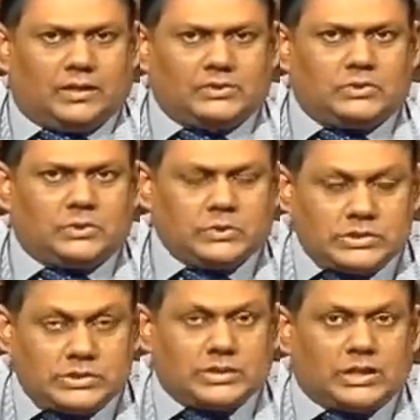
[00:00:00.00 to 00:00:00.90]

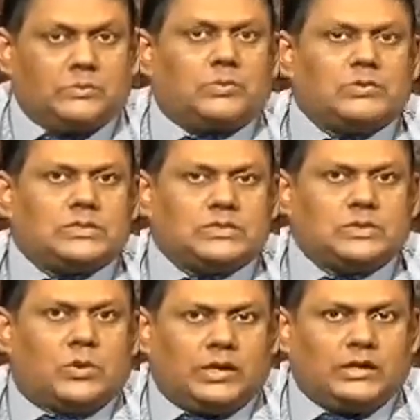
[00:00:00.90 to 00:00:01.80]
judiciary process
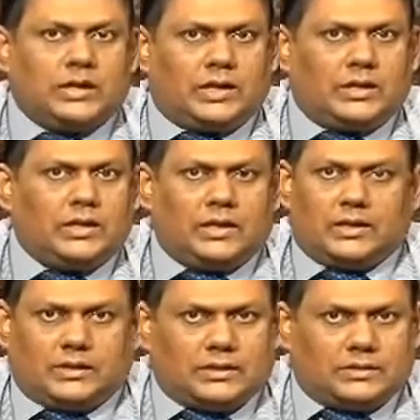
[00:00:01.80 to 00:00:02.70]
going
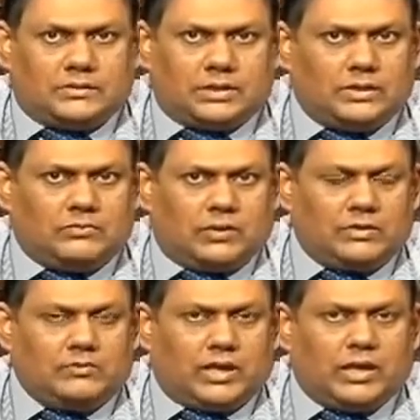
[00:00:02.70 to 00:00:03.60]
in
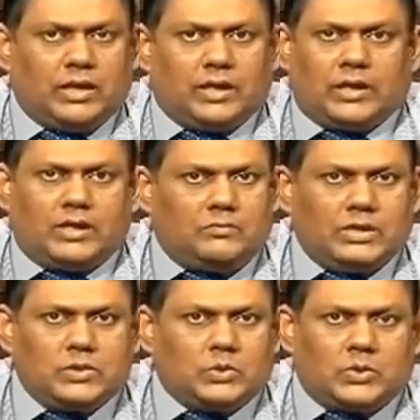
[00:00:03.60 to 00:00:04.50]
one way, we
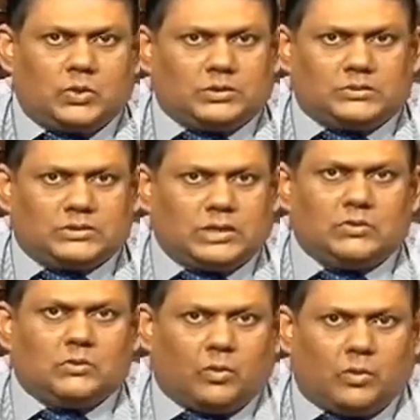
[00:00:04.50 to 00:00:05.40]
should not
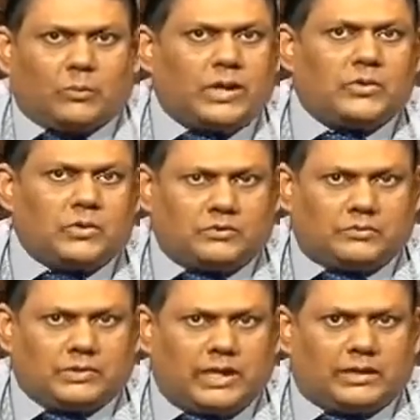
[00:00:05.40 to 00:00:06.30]
give more priority
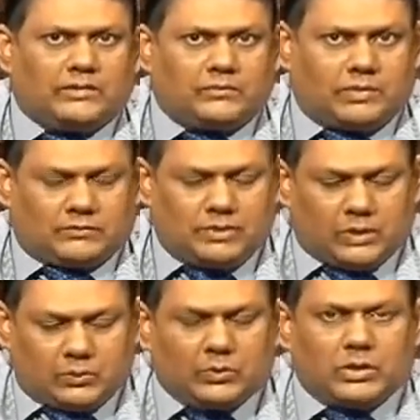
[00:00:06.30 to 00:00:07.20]
for that. What we
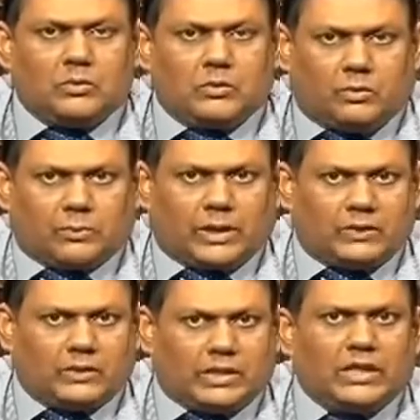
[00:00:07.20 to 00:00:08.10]
have to give more
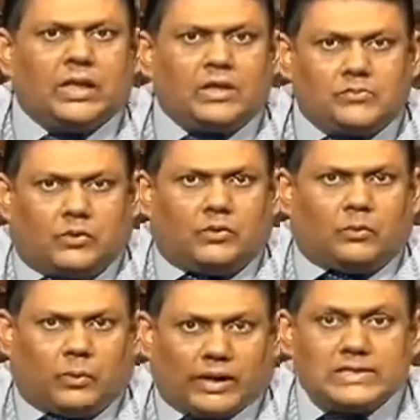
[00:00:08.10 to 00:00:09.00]
priority for
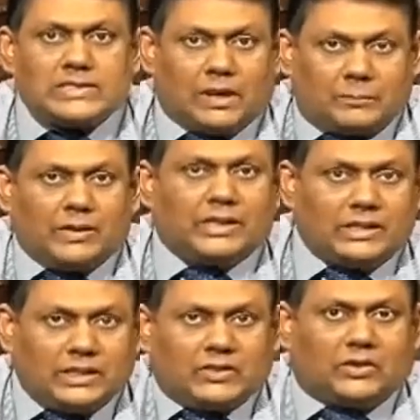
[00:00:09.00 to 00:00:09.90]
what is happening in
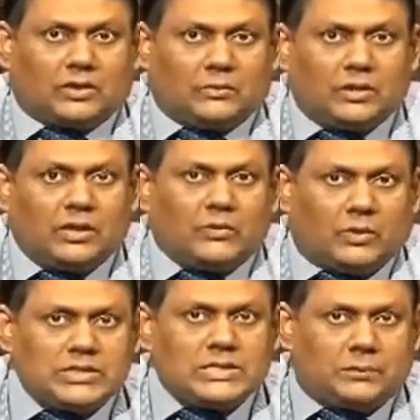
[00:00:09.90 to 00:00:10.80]
the economy,
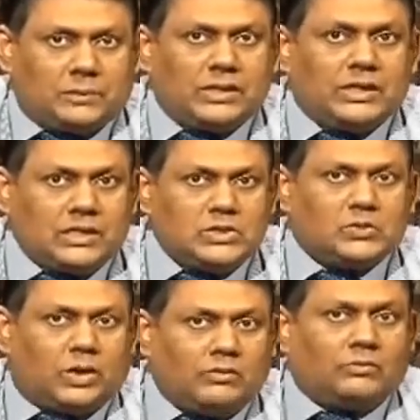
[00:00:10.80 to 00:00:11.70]
what is happening
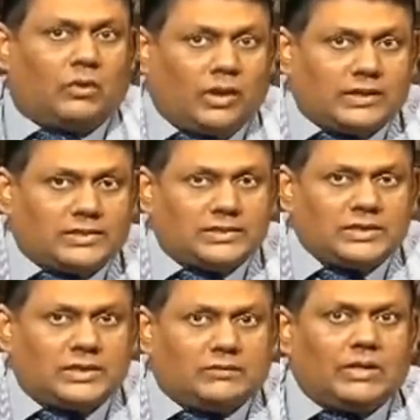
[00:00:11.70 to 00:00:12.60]
into our wallet,
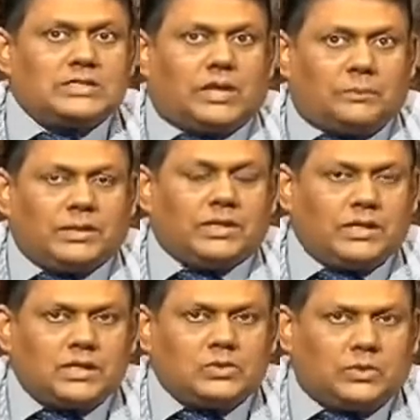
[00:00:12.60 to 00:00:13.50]
what's happening
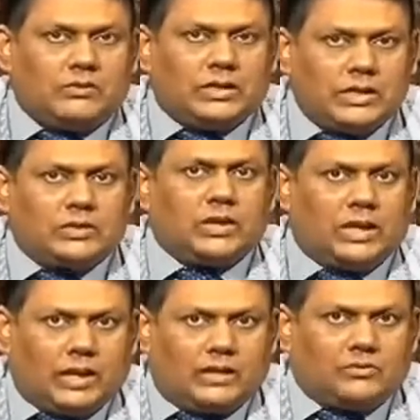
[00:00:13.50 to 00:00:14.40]
into our day-to-day
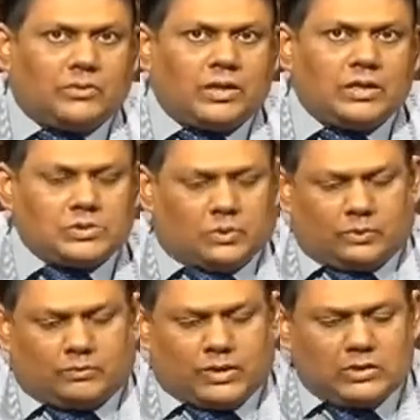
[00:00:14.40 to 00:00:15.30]
life. So
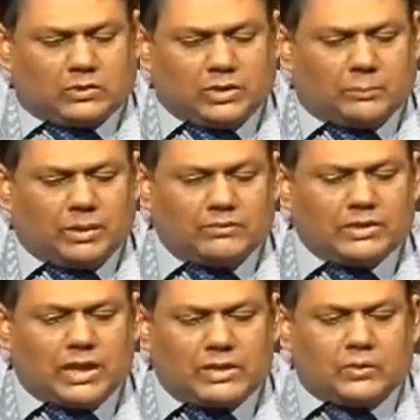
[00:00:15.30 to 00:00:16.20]
when you compare with
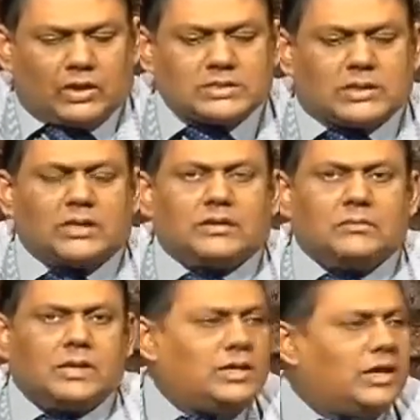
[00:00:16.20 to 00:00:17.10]
the advanced country
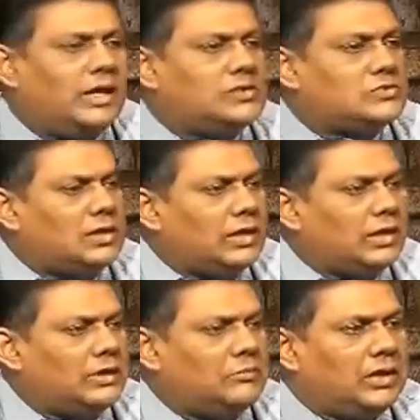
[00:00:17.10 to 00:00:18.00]
media and Sri
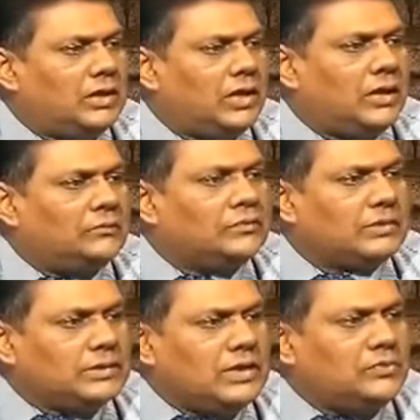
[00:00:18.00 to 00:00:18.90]
Lankan media,
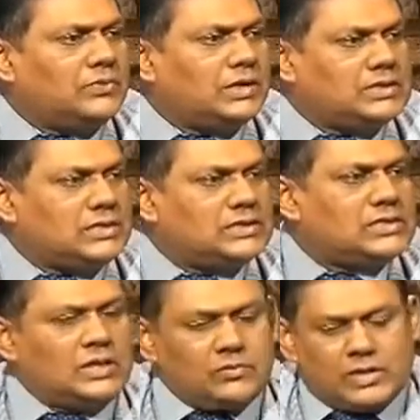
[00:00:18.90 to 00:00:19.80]
the difference is
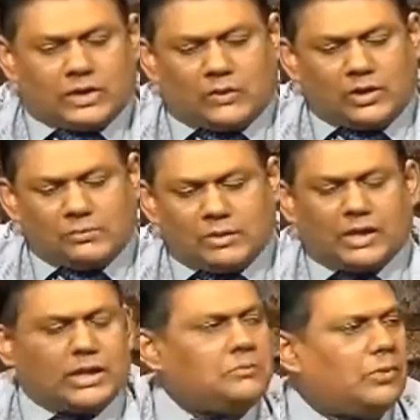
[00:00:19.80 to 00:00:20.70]
we are going
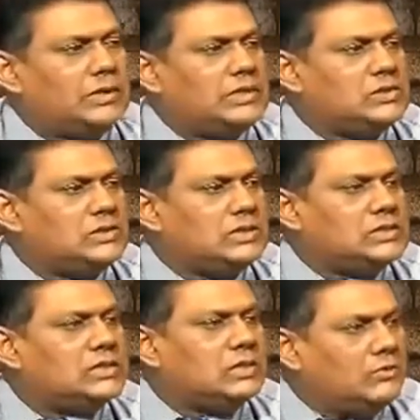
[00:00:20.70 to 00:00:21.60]
behind
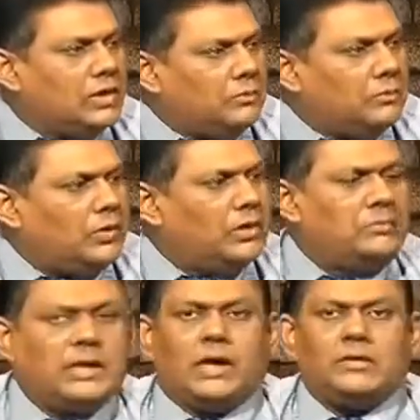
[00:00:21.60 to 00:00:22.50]
politicians, we are going
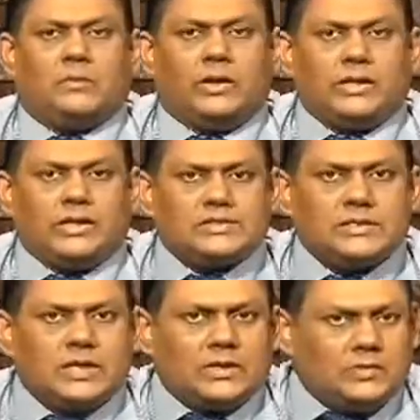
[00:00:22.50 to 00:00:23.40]
behind politics,
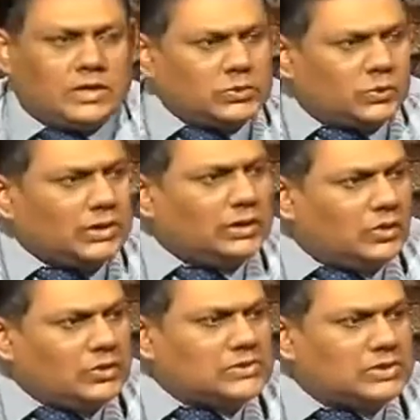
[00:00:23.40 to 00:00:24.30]
we are talking
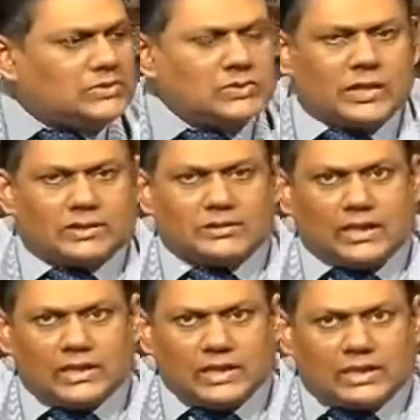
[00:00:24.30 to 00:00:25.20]
nonsense rather
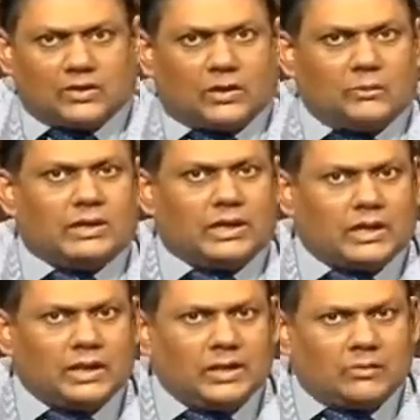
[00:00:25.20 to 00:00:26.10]
than economic
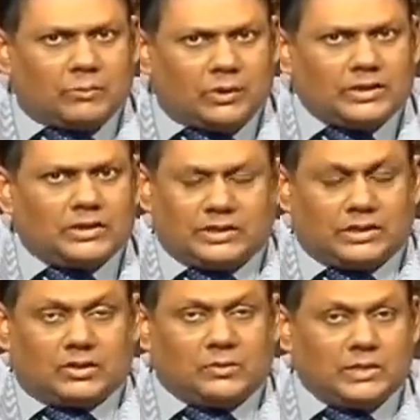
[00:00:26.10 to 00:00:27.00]

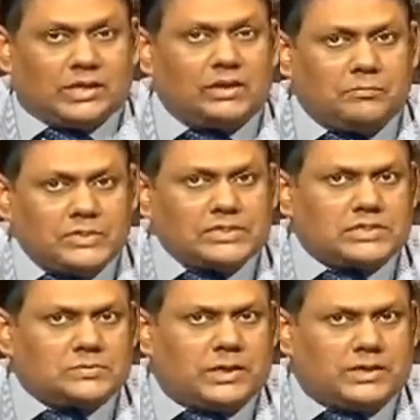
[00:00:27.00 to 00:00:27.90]
and
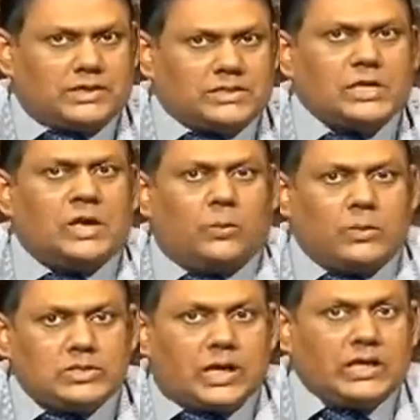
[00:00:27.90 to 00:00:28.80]
business matters,
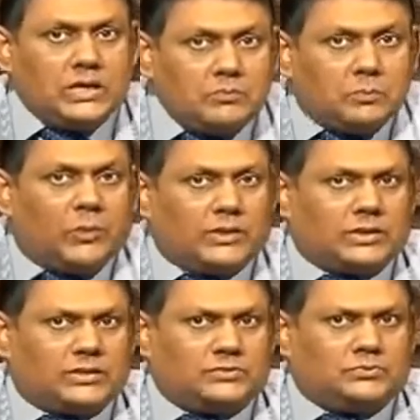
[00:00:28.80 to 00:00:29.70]
which are
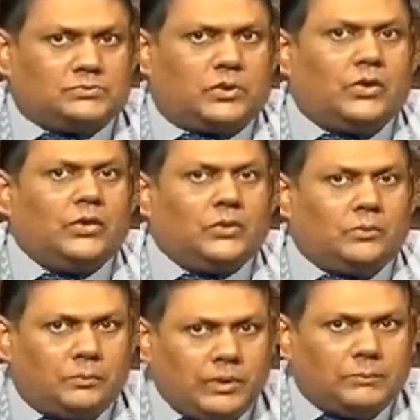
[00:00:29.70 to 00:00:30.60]
important for
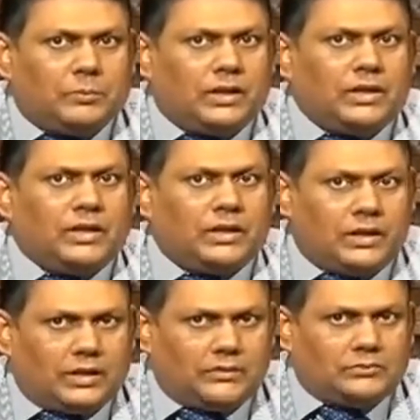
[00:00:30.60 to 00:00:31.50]
people
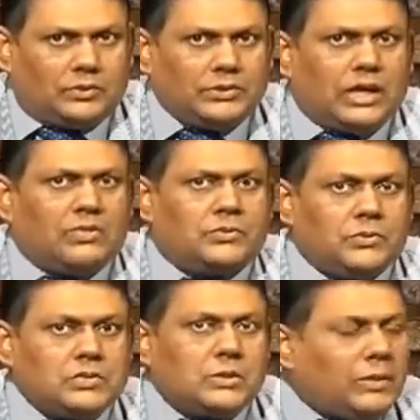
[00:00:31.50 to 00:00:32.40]
for their
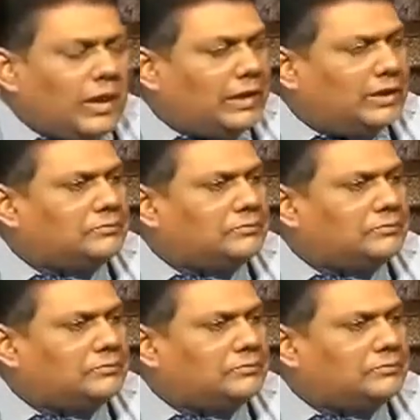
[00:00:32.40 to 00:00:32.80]
future planning.